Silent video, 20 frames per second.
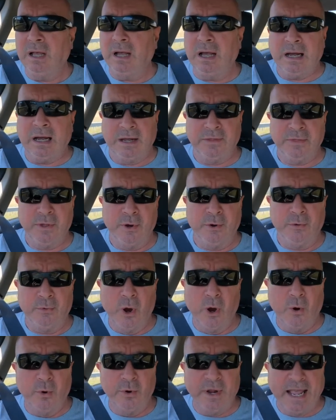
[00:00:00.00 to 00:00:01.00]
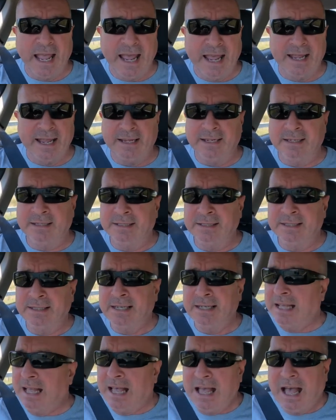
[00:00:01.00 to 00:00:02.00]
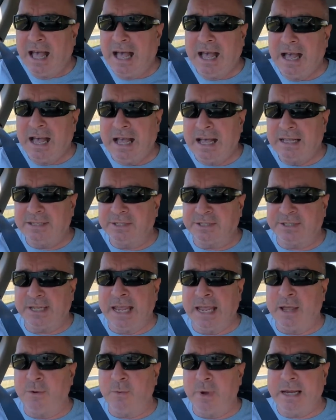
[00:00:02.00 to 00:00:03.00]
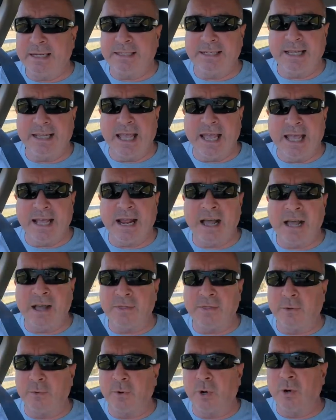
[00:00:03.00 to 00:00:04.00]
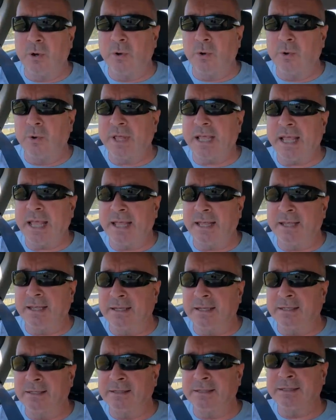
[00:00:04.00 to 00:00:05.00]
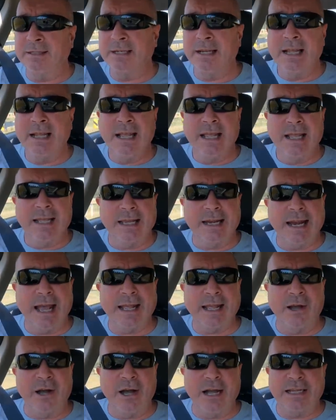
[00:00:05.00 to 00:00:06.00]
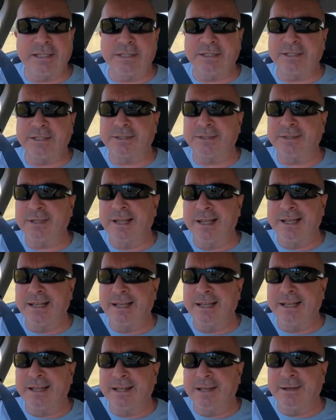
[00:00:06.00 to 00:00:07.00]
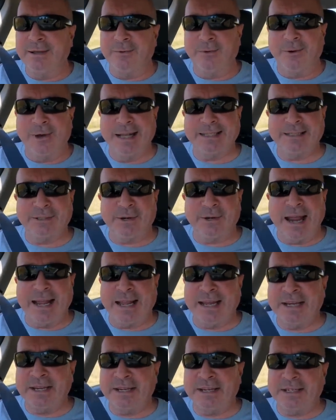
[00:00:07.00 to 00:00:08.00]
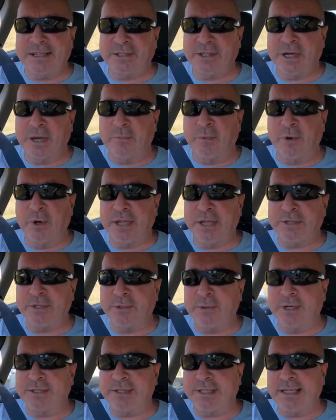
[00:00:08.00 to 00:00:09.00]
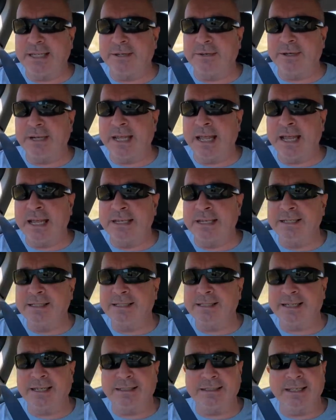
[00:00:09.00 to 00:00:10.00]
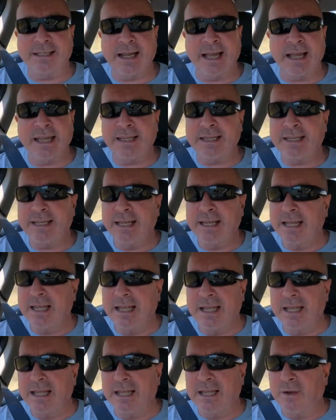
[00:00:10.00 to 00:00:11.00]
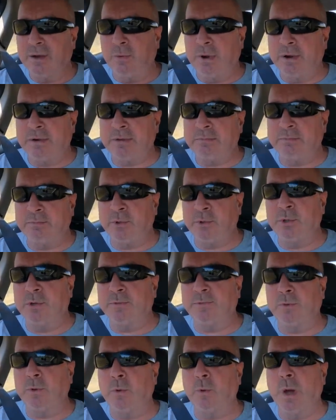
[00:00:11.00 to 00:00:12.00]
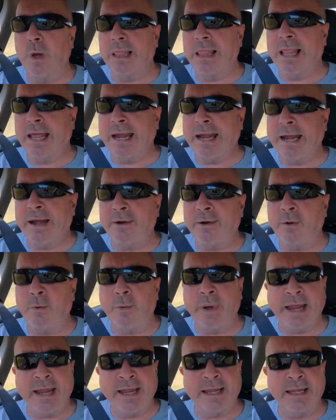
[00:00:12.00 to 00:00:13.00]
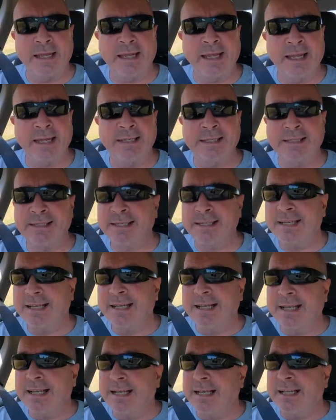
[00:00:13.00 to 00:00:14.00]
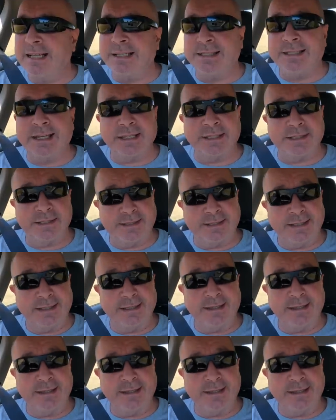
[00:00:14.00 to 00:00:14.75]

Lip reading: on the road again. I just can't wait to get on the road again. G'day guys, what's cracking? It's your boy 2 Aussie here again. So today we're in beautiful Wallerawang again, just